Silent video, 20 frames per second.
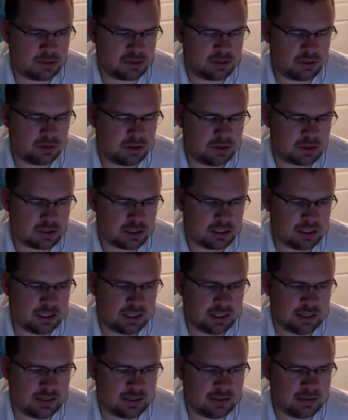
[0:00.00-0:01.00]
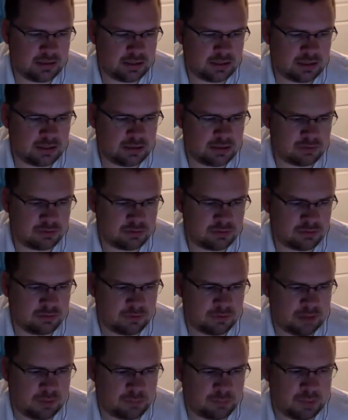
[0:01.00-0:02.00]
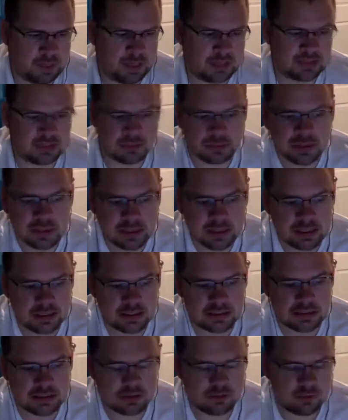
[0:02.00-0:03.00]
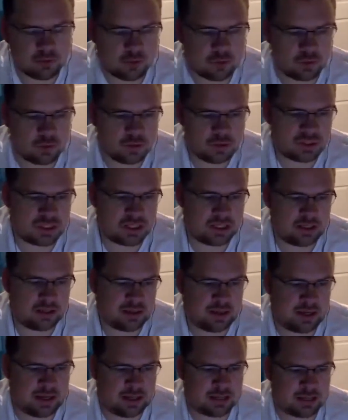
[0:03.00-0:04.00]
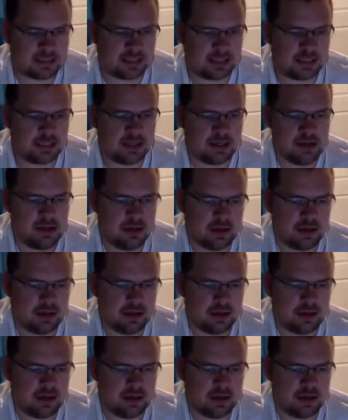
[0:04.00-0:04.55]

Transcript: So there's a lot of possibilities for who's going to get that 8 seed.